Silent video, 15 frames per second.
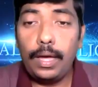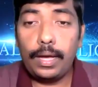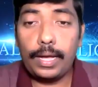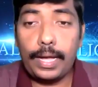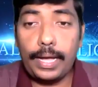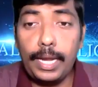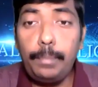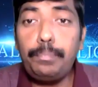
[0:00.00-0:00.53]

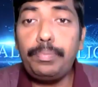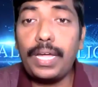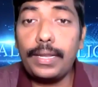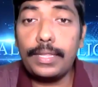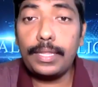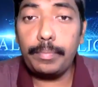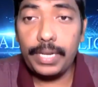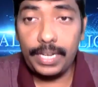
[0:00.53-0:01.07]

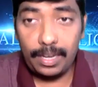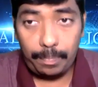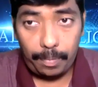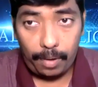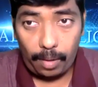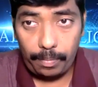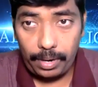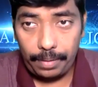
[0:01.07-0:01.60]
cryptarithmetic
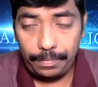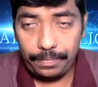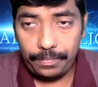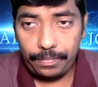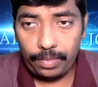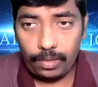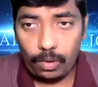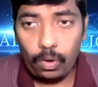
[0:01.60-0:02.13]
problem.
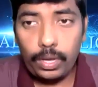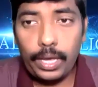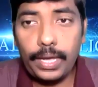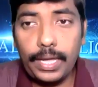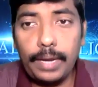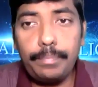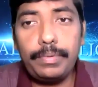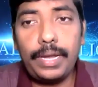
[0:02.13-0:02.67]
Okay,
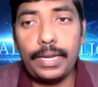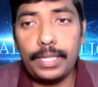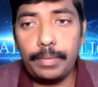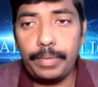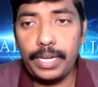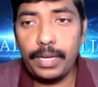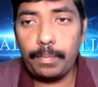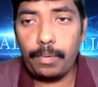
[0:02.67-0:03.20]

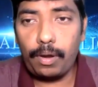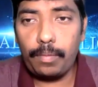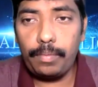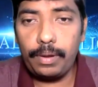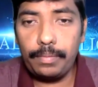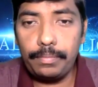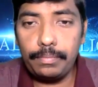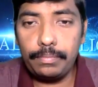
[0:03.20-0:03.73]
cryptarithmetic
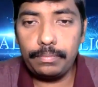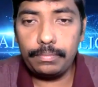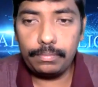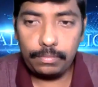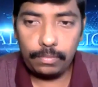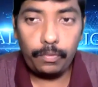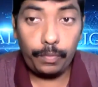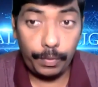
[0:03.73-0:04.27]
problem,
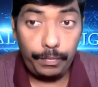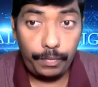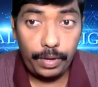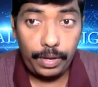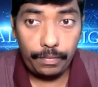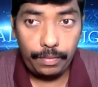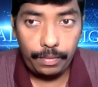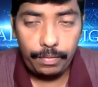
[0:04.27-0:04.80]

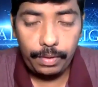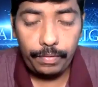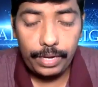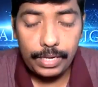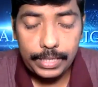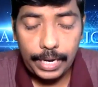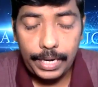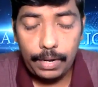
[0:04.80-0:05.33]
we will
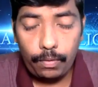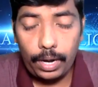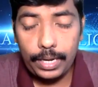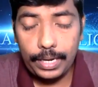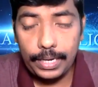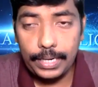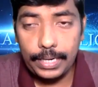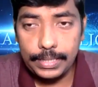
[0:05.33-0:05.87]
study what
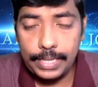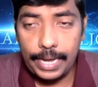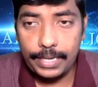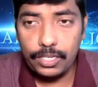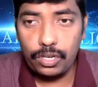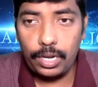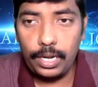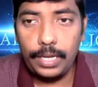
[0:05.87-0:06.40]
it is
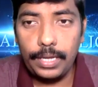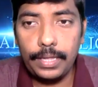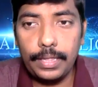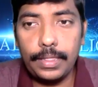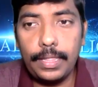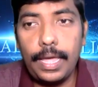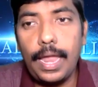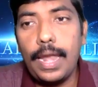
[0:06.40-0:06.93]
actually.
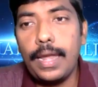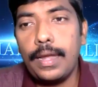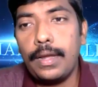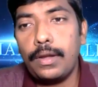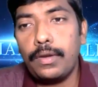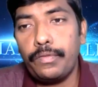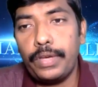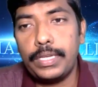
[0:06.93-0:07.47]

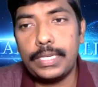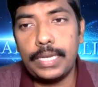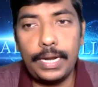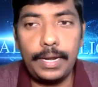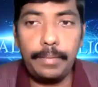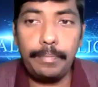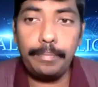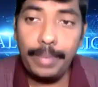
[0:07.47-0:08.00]
Then we
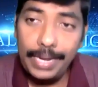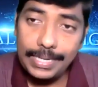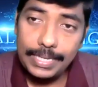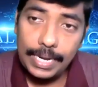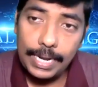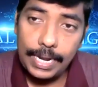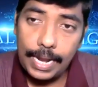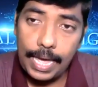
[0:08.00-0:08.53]
study means
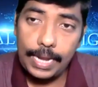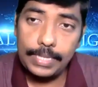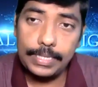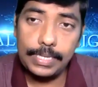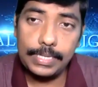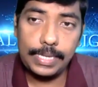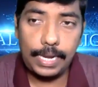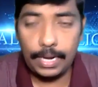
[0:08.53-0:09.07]
and
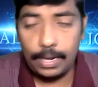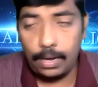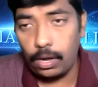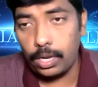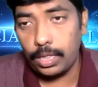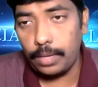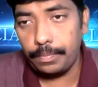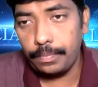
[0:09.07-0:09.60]
analysis
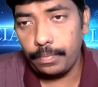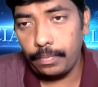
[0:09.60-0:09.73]
algorithm,